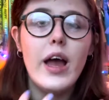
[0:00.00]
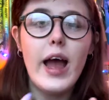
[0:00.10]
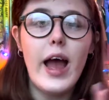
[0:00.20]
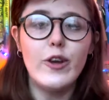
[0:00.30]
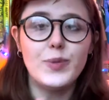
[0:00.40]

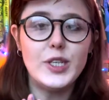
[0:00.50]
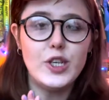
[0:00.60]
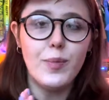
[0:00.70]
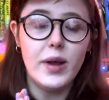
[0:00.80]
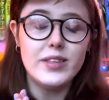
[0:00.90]

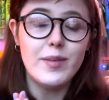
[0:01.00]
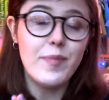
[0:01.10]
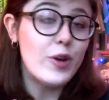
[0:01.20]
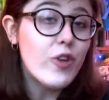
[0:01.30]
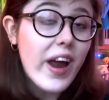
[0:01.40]
LGBTQ plus
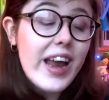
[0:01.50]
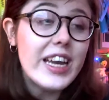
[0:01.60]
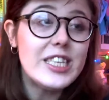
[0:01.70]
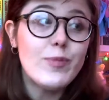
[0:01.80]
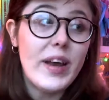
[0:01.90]
middle grade,
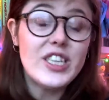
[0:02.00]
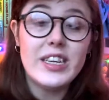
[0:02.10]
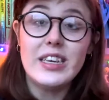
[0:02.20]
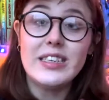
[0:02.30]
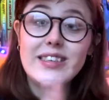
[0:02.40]

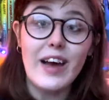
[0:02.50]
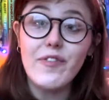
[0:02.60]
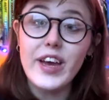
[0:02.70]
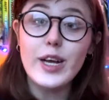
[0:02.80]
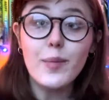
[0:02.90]
especially
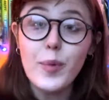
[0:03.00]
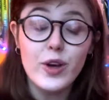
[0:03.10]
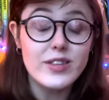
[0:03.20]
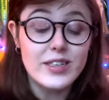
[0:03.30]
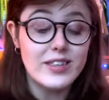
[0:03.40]
sapphic
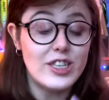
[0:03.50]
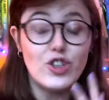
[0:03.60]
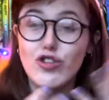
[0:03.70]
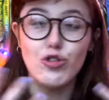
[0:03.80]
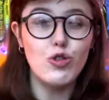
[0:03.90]
books, because there's
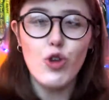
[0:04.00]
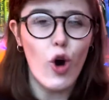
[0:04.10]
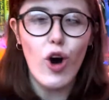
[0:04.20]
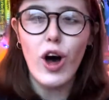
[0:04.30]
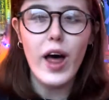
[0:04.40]
just
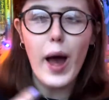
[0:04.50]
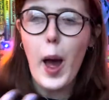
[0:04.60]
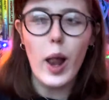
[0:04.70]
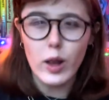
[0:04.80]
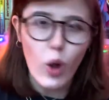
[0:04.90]
not
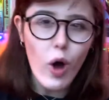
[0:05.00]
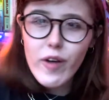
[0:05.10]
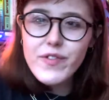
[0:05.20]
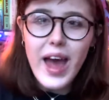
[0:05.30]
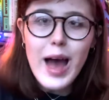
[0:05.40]
a lot
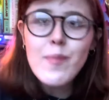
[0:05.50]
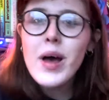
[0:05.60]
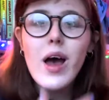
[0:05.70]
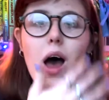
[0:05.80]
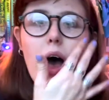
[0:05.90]
of them.
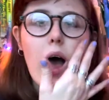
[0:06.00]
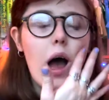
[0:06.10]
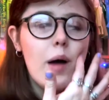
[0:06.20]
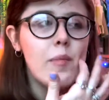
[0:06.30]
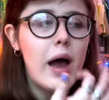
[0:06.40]

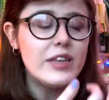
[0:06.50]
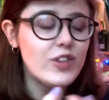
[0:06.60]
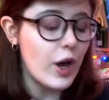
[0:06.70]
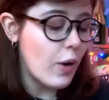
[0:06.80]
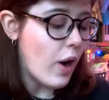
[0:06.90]

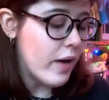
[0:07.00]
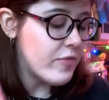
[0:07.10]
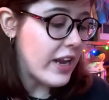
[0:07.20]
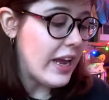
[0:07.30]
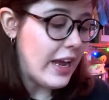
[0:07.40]
So I'm
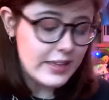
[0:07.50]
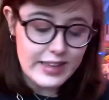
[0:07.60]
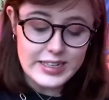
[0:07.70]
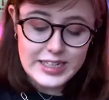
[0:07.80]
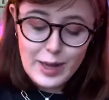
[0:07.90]
really
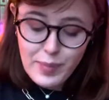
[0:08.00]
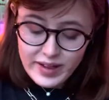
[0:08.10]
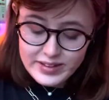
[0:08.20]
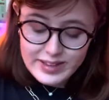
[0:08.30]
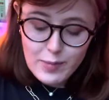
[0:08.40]
excited. They're by
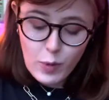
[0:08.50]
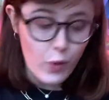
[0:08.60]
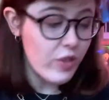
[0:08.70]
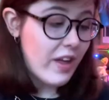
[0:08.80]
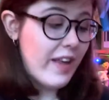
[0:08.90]
the same
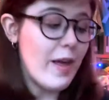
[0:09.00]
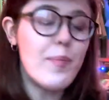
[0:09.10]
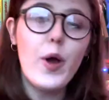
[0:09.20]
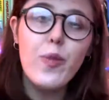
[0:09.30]
author. They're both